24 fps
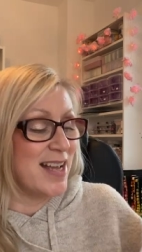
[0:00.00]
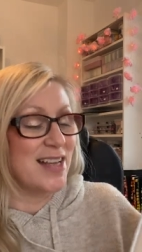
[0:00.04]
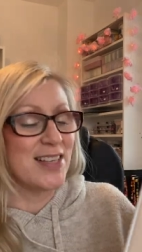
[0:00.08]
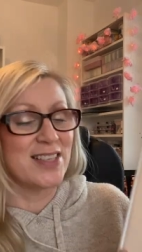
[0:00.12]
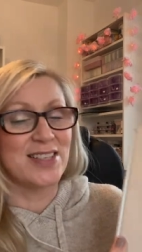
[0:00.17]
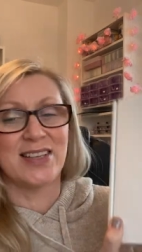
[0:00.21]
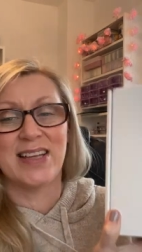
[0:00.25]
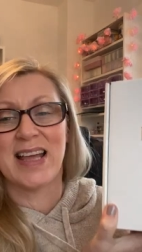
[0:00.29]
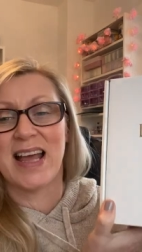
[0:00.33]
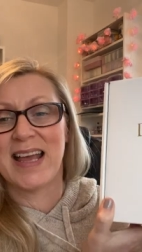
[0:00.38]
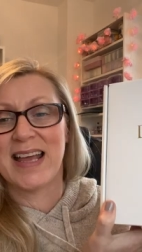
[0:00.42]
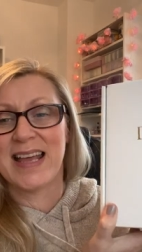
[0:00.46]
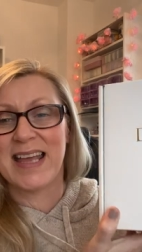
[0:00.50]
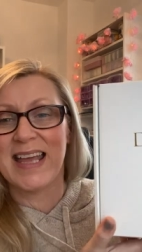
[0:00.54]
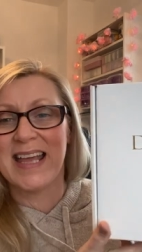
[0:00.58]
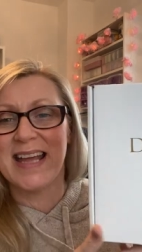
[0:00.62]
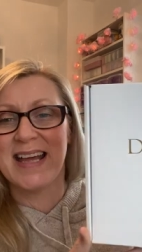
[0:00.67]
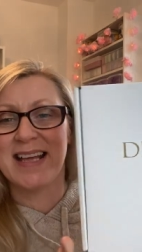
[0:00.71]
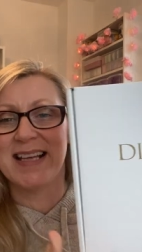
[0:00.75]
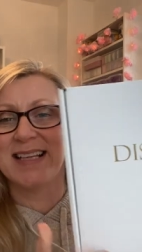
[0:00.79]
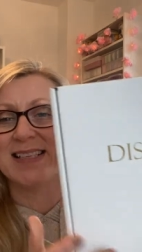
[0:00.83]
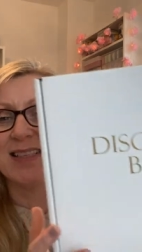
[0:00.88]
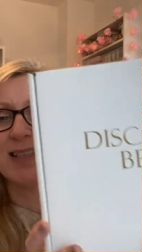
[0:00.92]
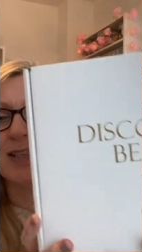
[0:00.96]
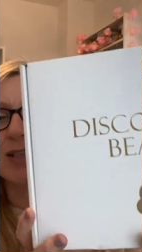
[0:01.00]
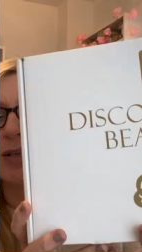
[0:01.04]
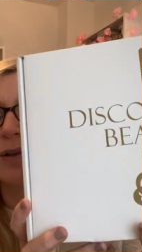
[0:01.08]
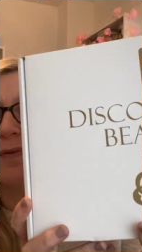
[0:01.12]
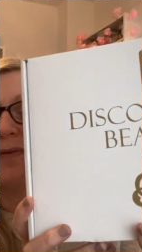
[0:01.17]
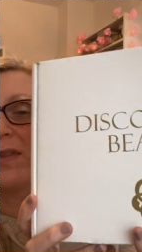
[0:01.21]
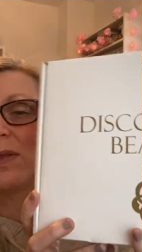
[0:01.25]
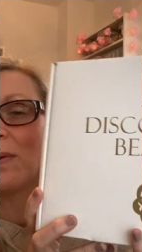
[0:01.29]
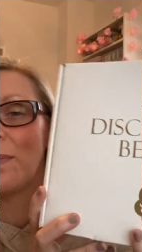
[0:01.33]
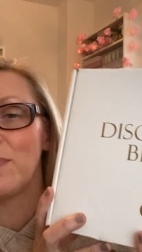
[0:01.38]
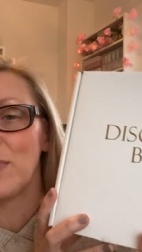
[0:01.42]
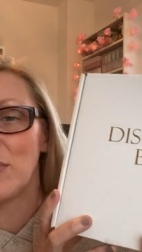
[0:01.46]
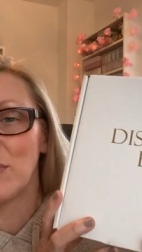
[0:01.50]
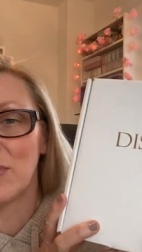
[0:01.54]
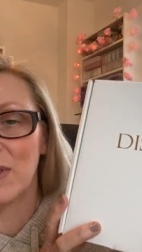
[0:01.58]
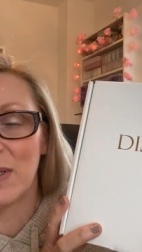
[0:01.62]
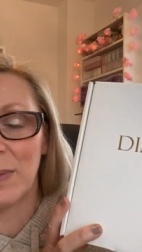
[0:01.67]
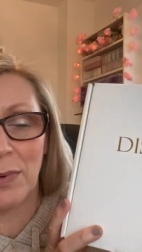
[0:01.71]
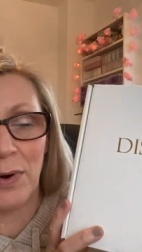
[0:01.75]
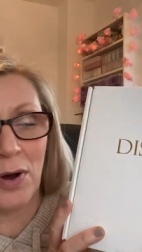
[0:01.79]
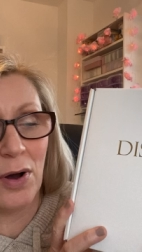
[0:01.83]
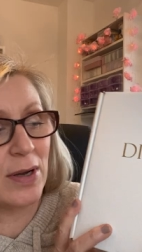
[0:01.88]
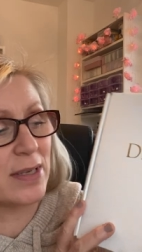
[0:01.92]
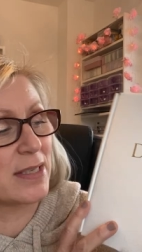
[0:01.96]
So yeah, here is Discovered
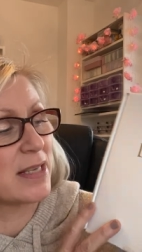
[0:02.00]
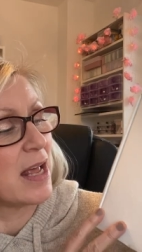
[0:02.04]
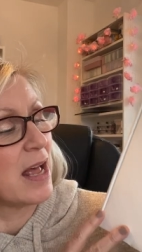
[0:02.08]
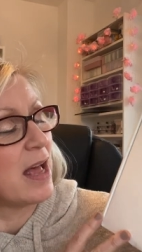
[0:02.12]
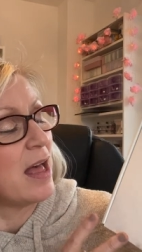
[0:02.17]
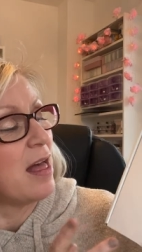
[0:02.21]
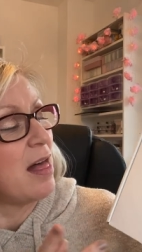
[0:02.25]
Beauty Box.